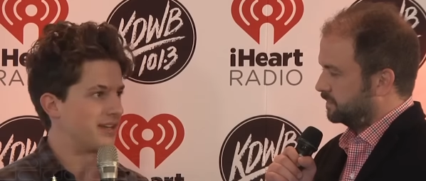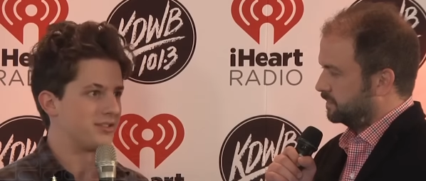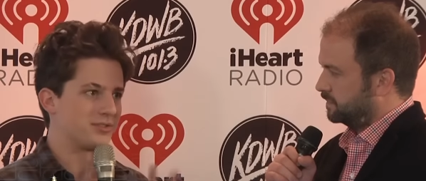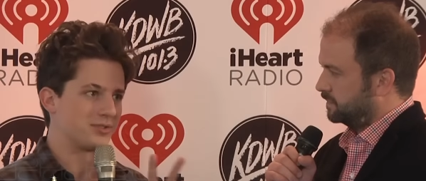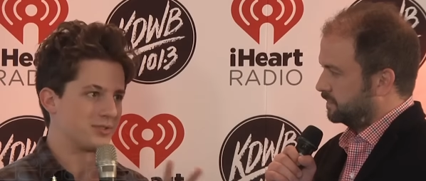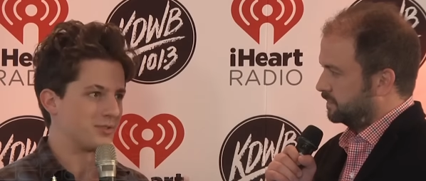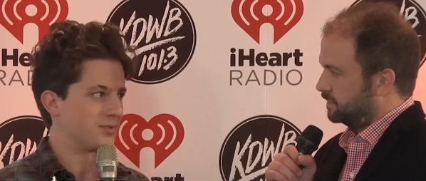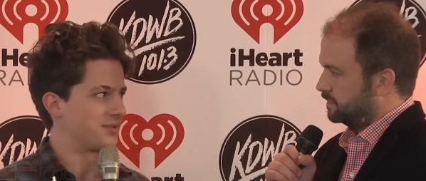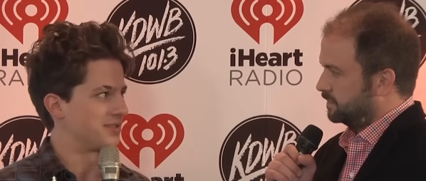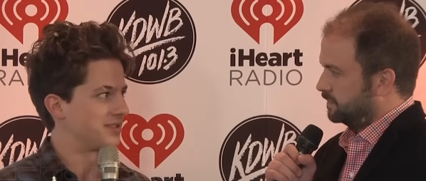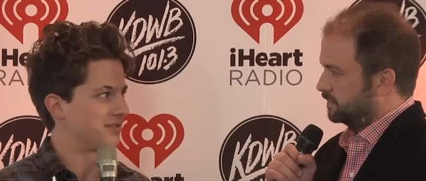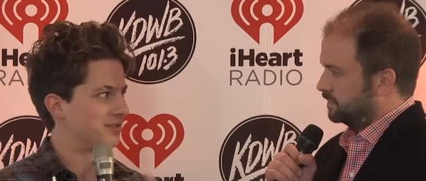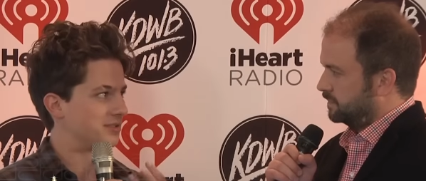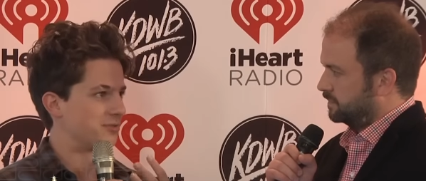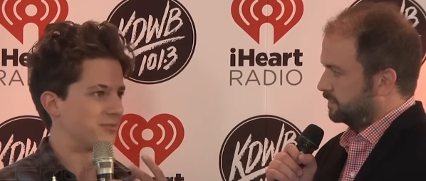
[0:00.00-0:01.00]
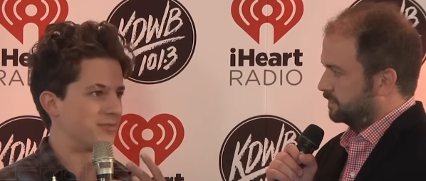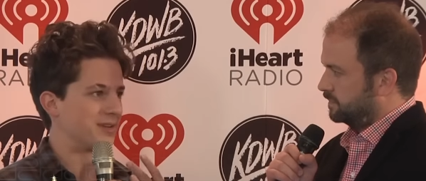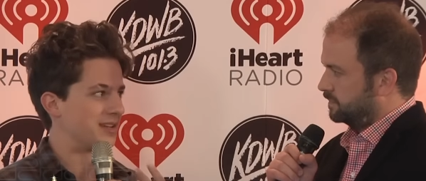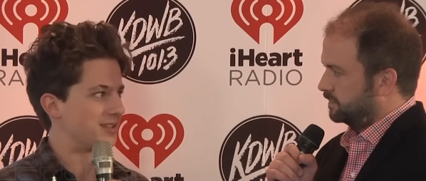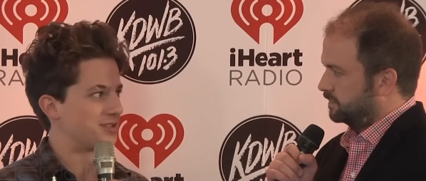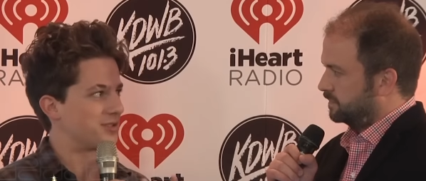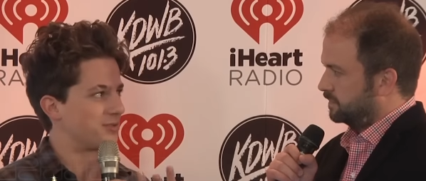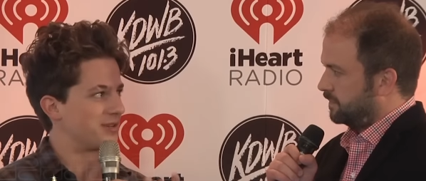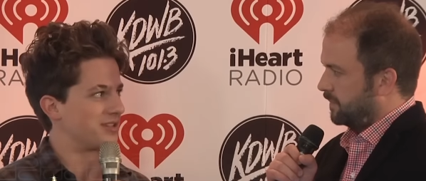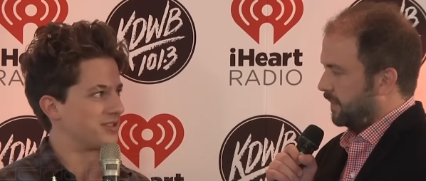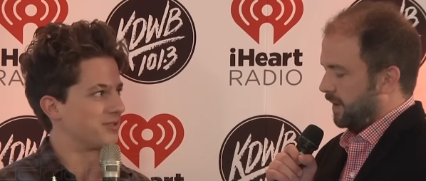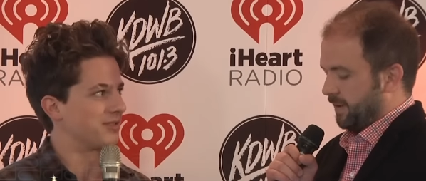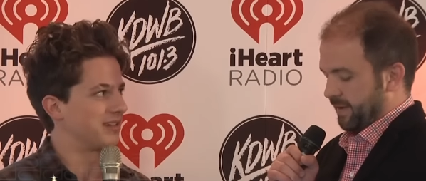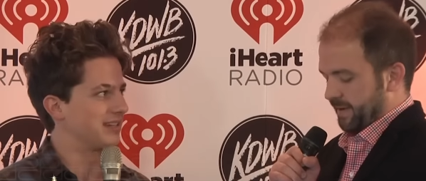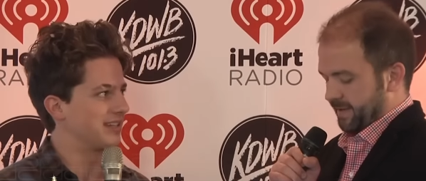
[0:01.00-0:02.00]
Speaker 1: has two, and Superman has three. So
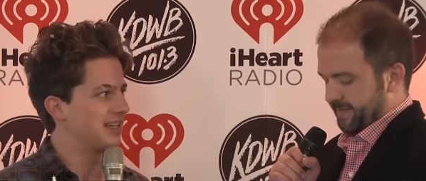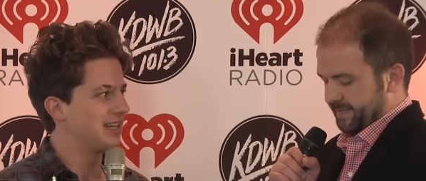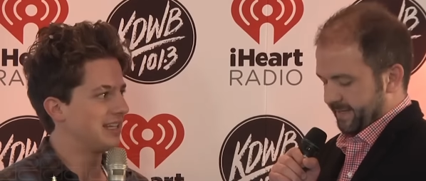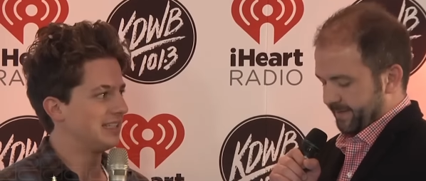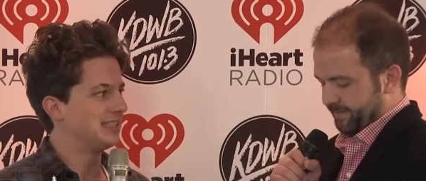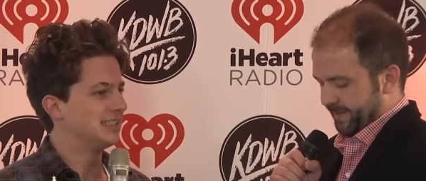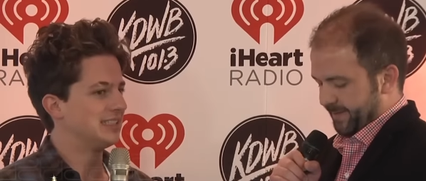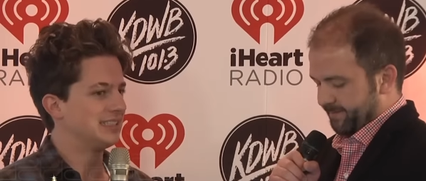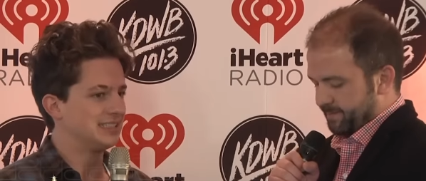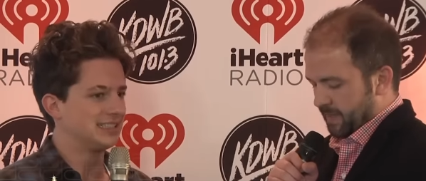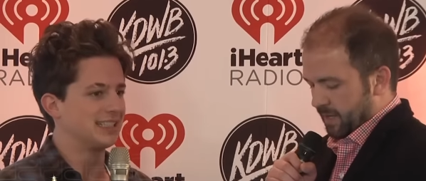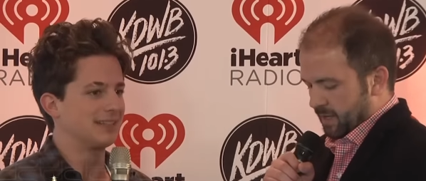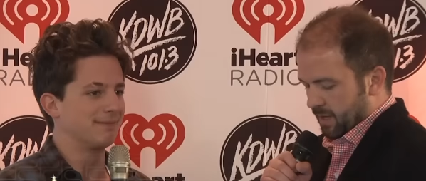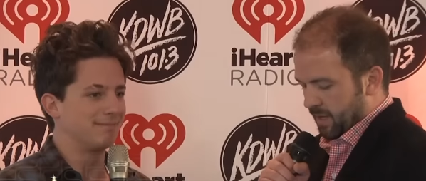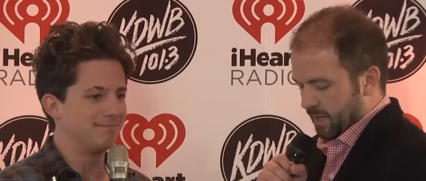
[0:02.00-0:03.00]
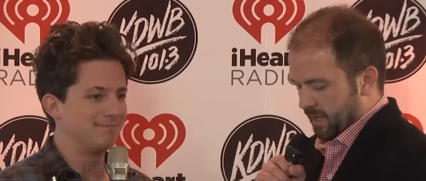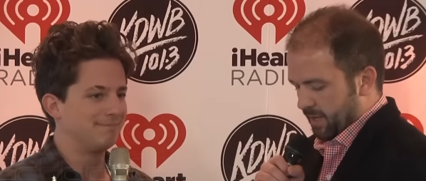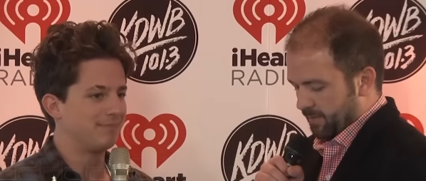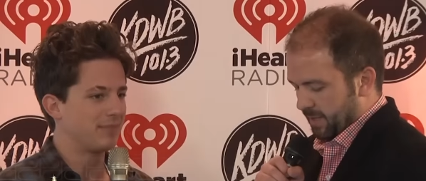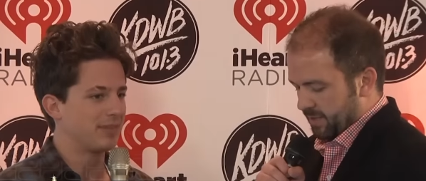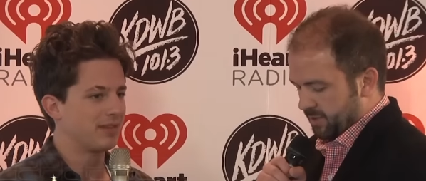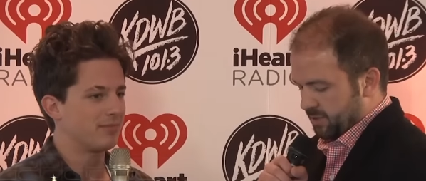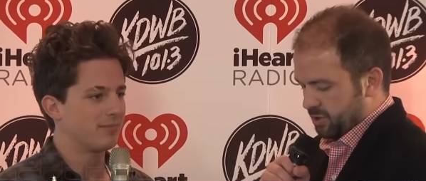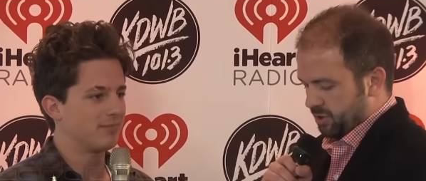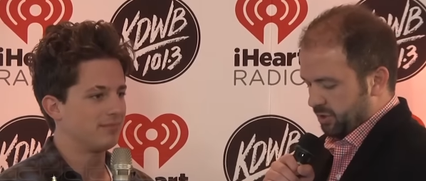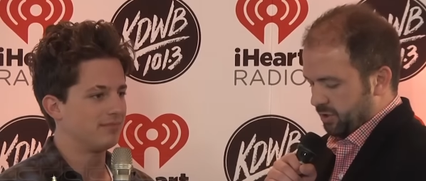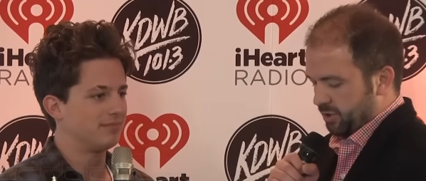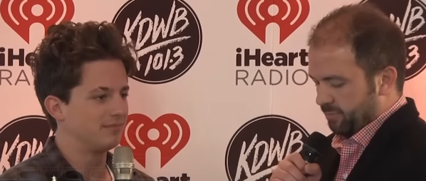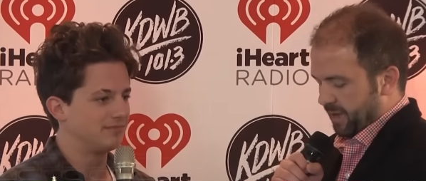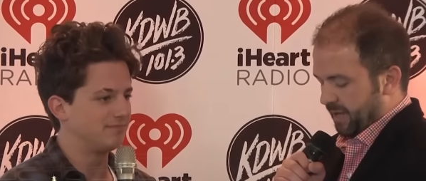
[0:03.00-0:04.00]
okay, it, I'll
Speaker 2: tell him that. Yeah. Um, do you,
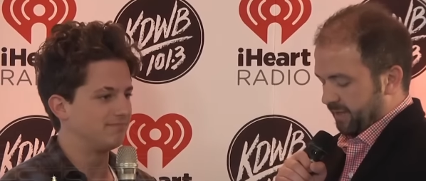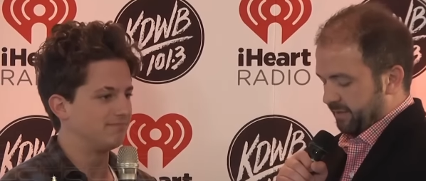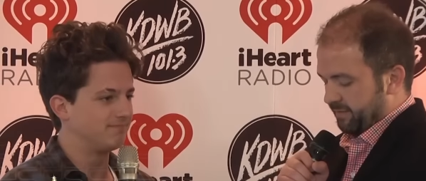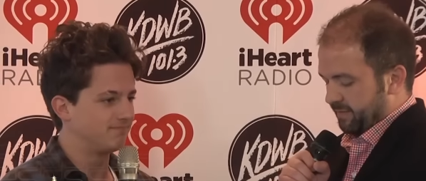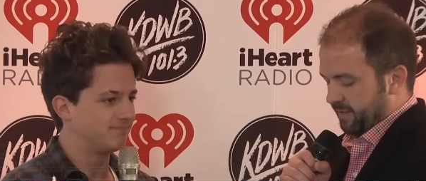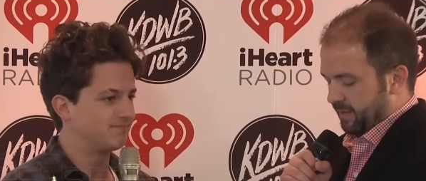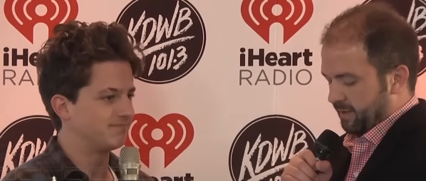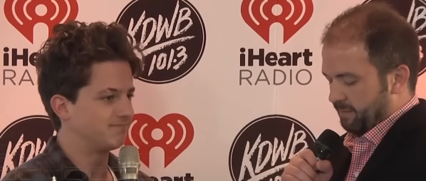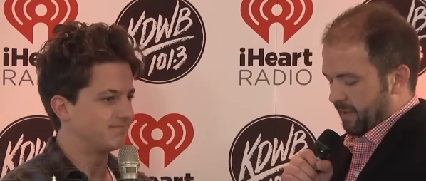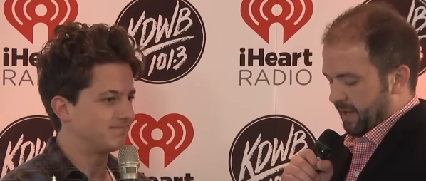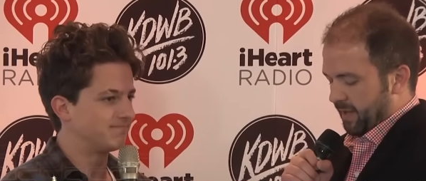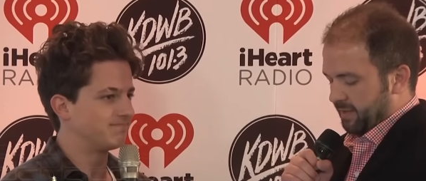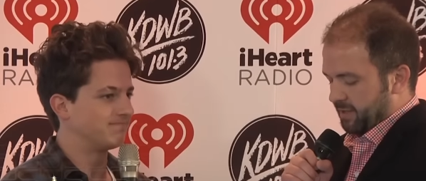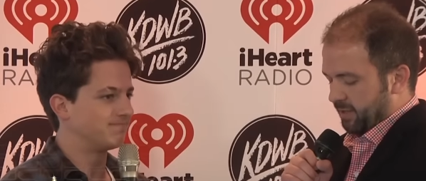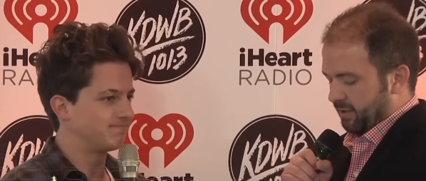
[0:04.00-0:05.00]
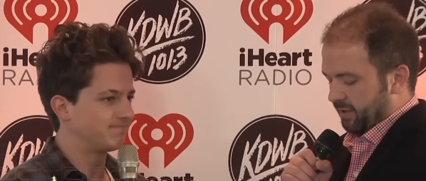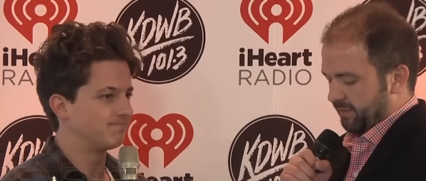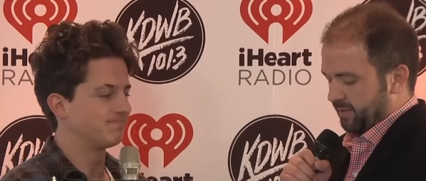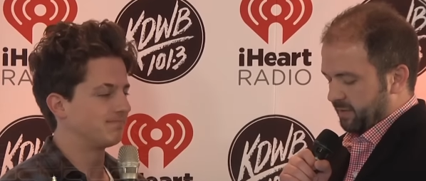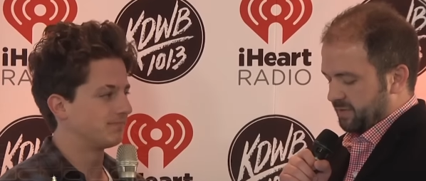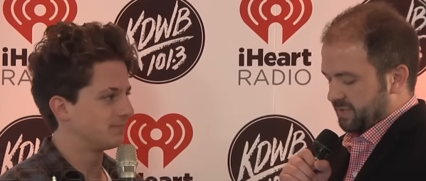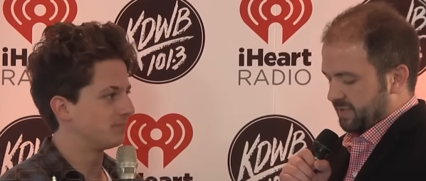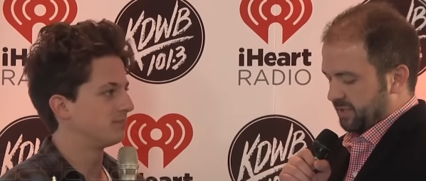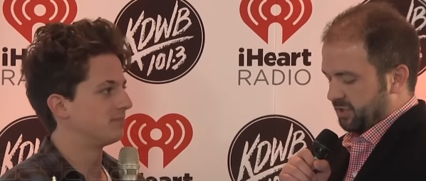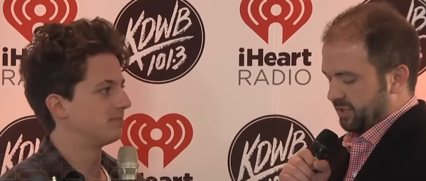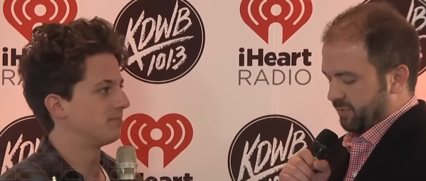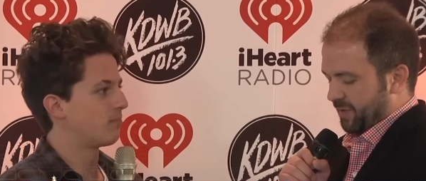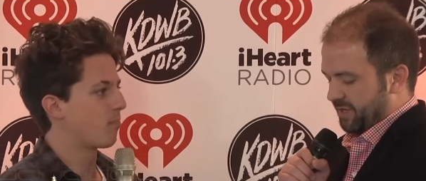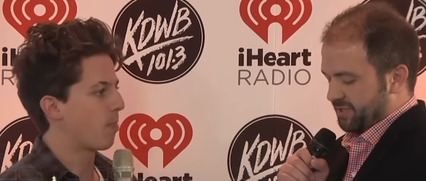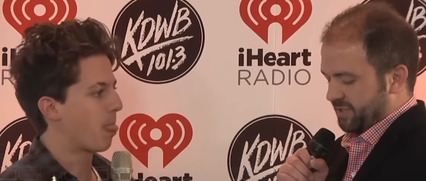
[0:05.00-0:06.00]
my Olivia, my daughter Olivia, who's six, she
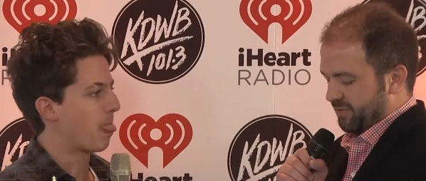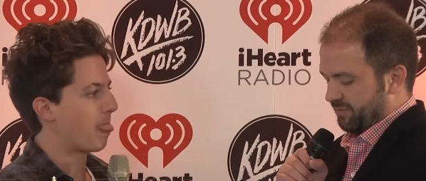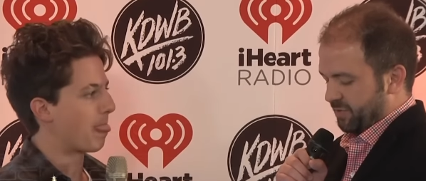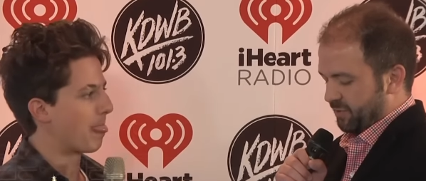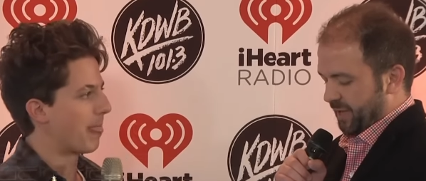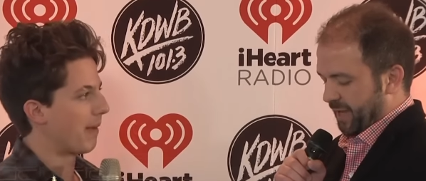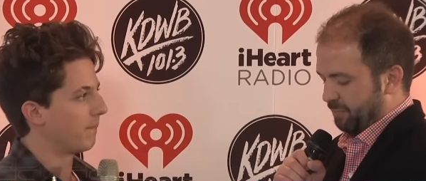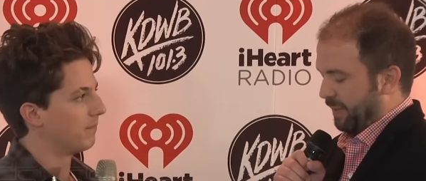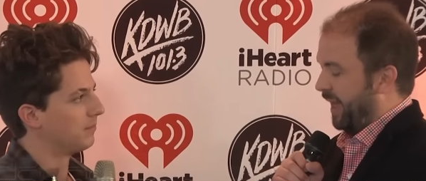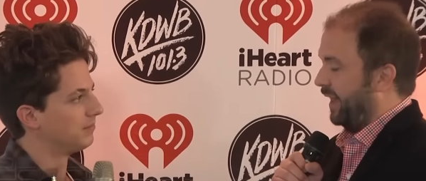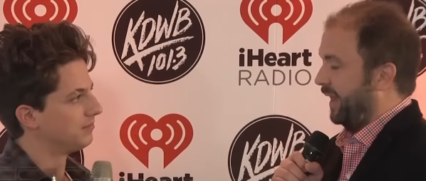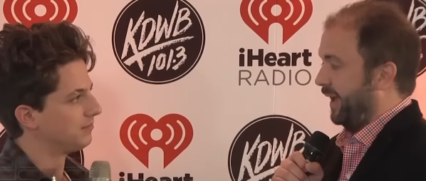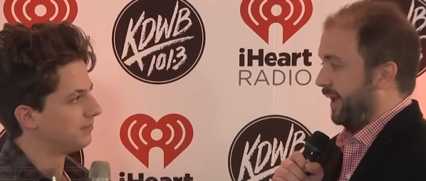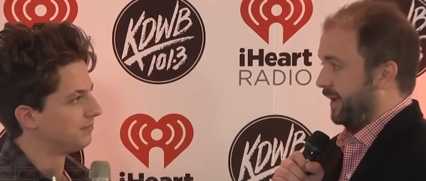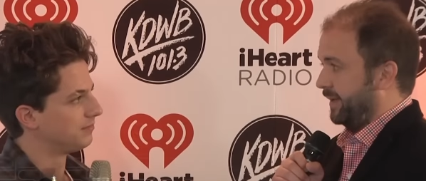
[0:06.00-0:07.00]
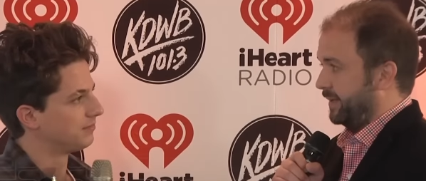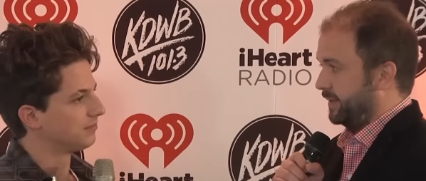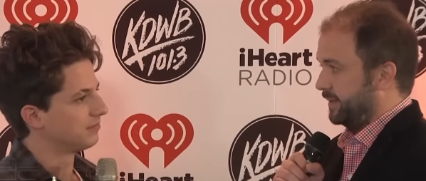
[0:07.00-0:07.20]
wanted to know if you like ballet.